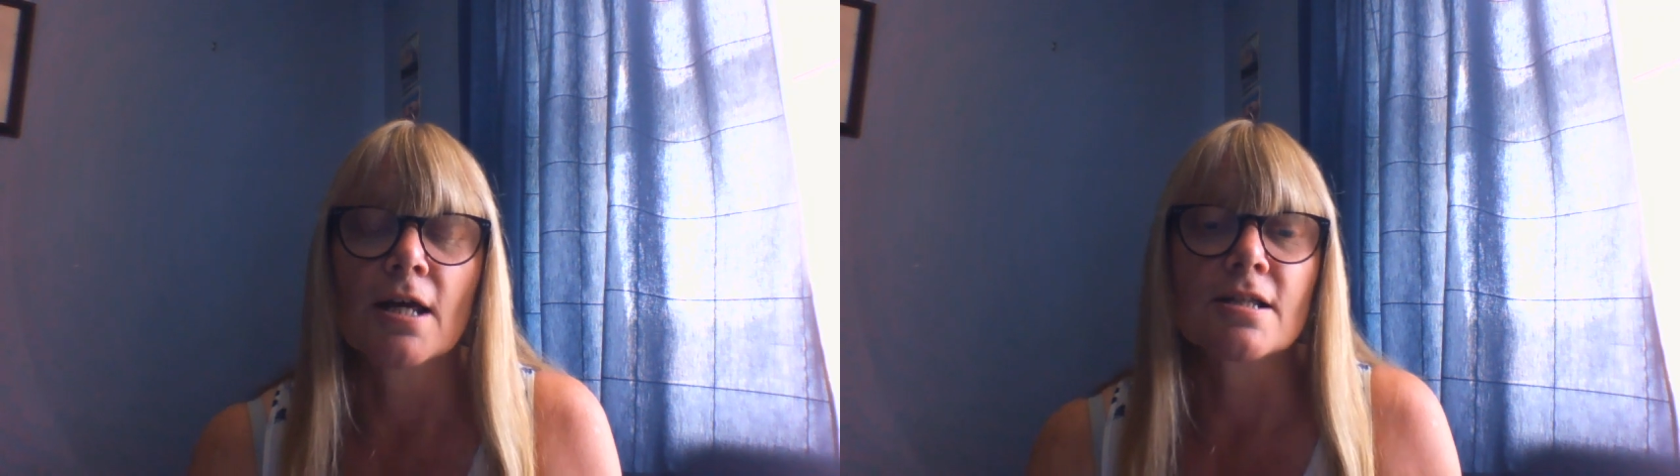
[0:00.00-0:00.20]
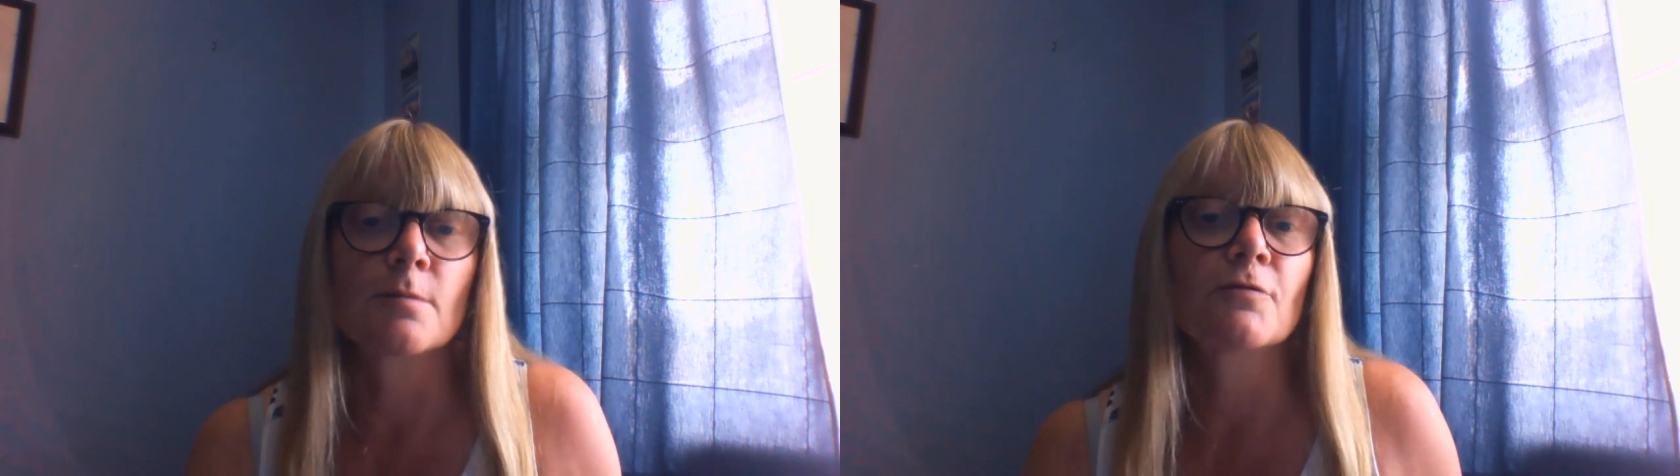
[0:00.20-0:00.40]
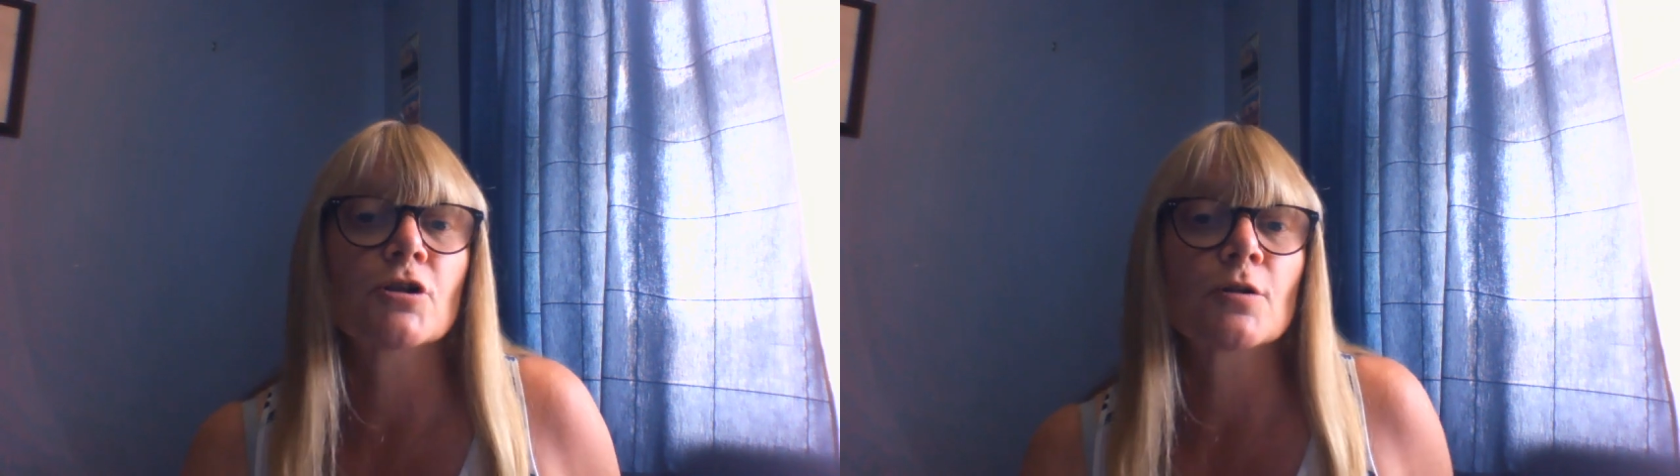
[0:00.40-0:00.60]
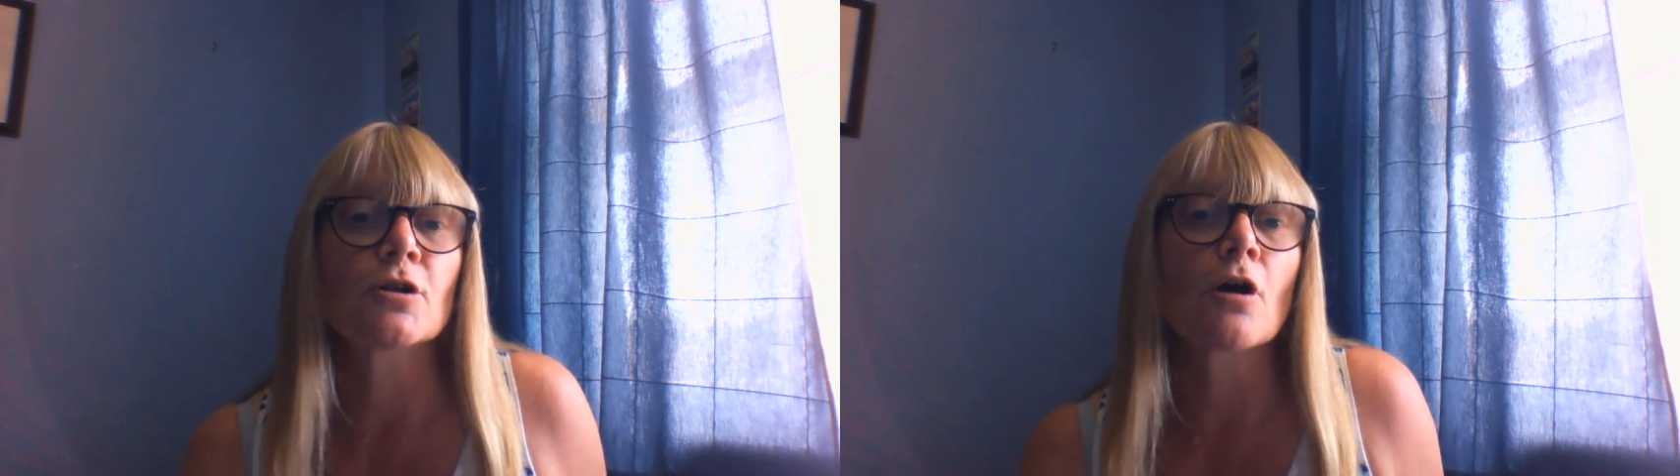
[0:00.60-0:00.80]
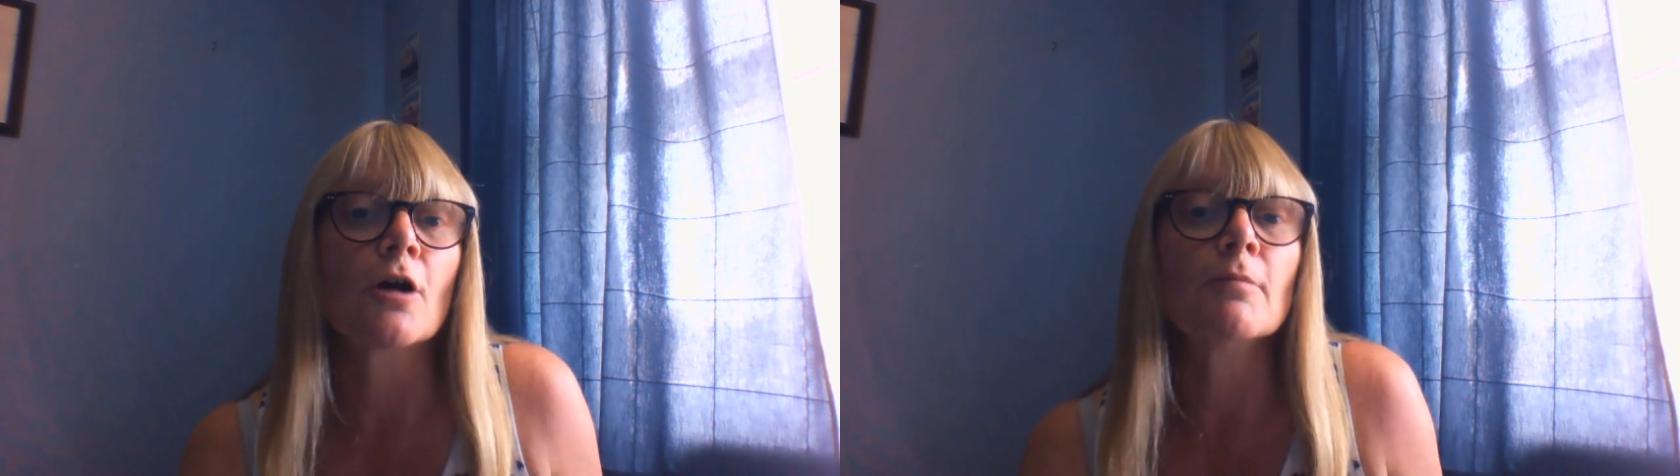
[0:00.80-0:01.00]
Some of you doing
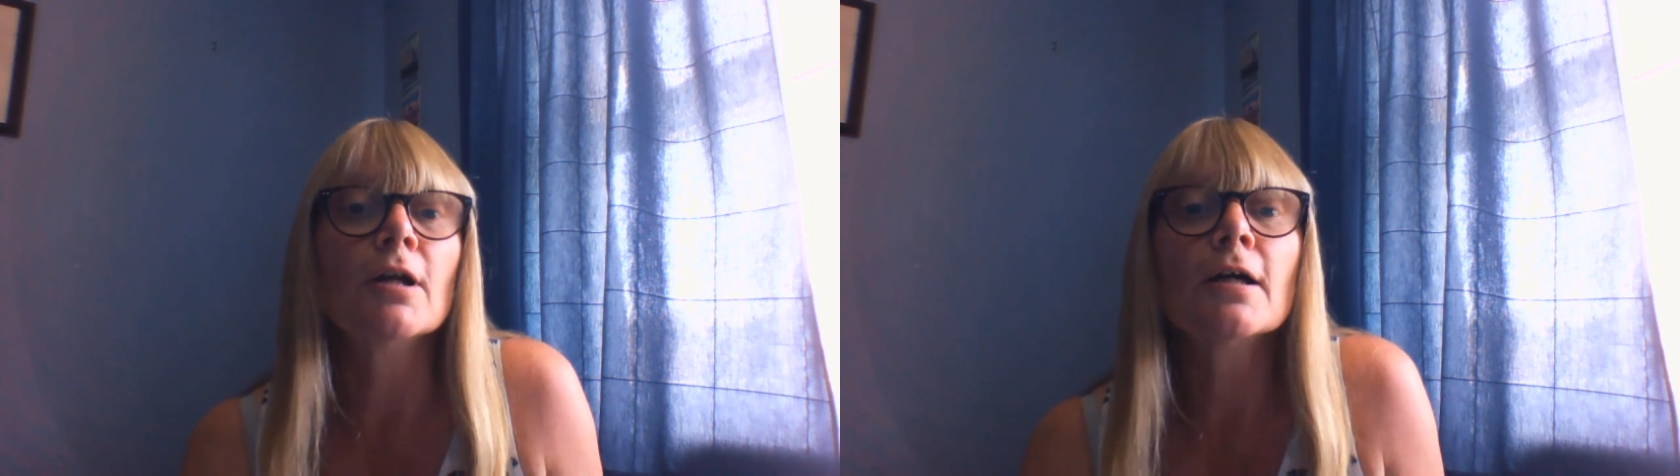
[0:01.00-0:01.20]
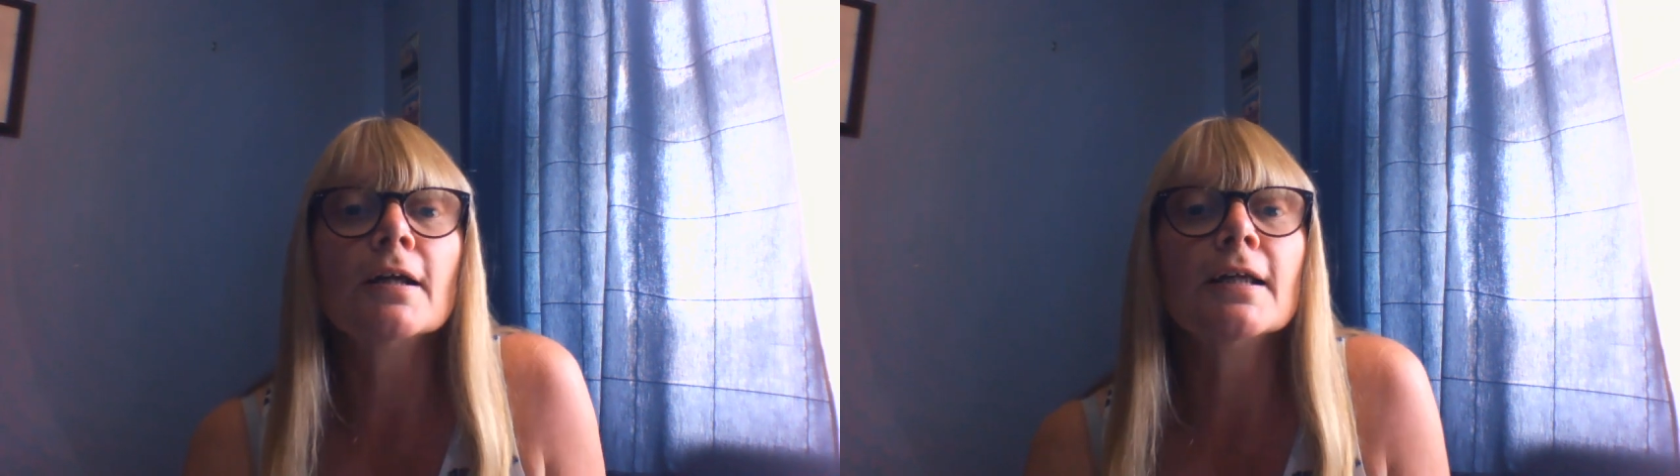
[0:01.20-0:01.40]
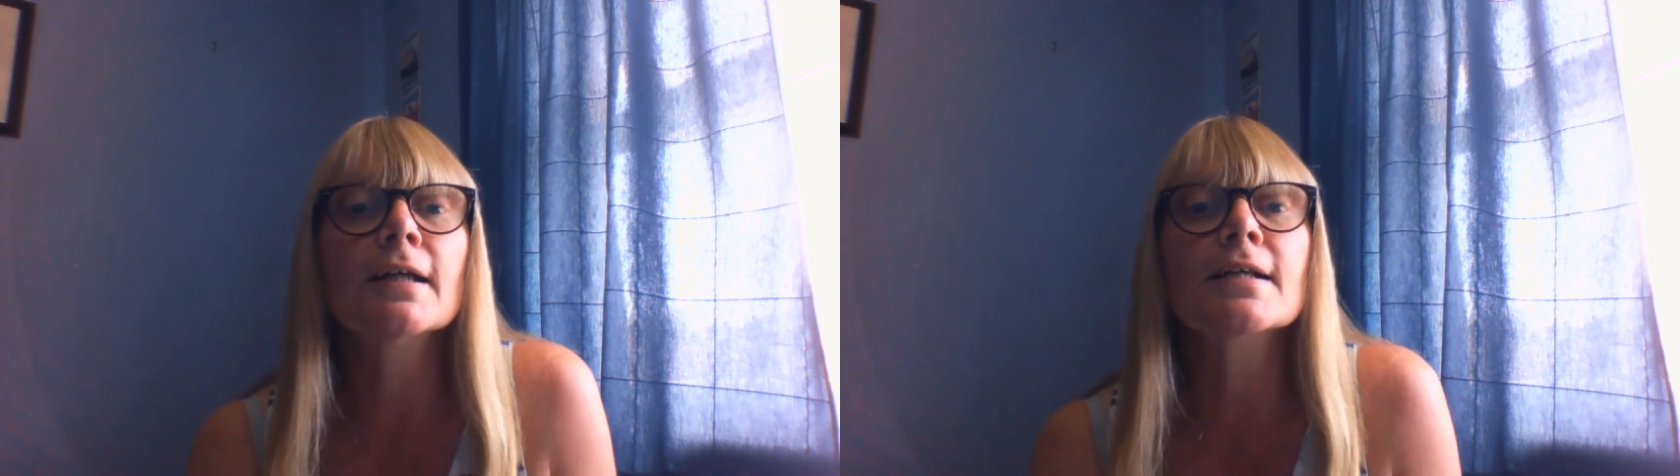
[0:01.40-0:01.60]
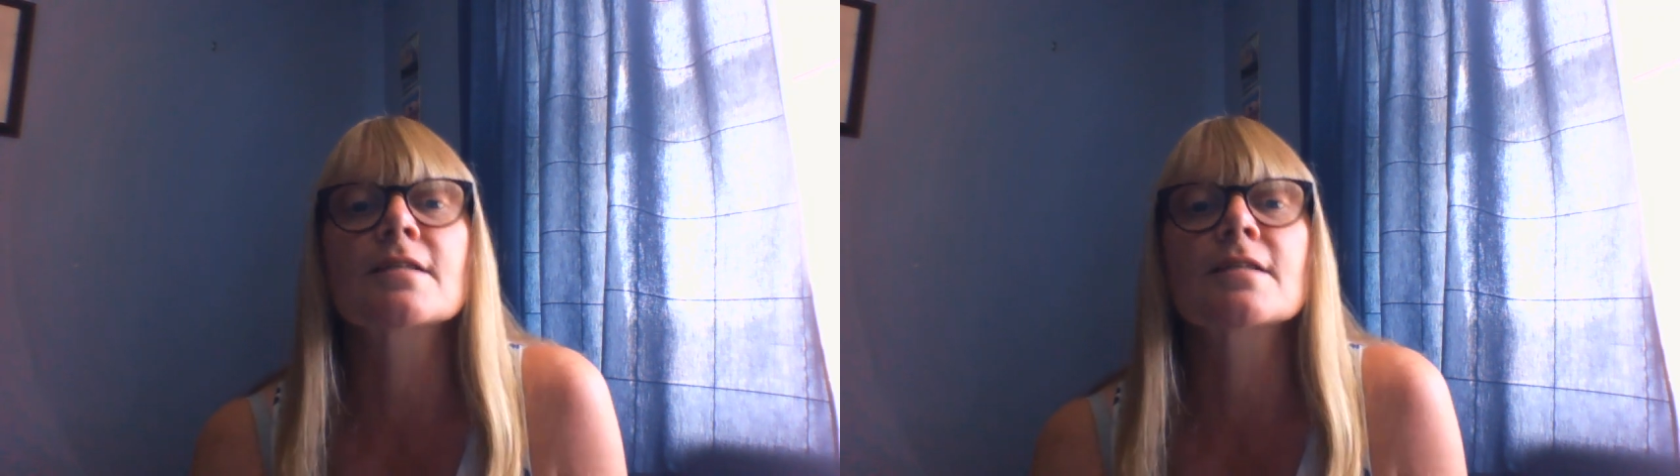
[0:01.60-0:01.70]
your home learning,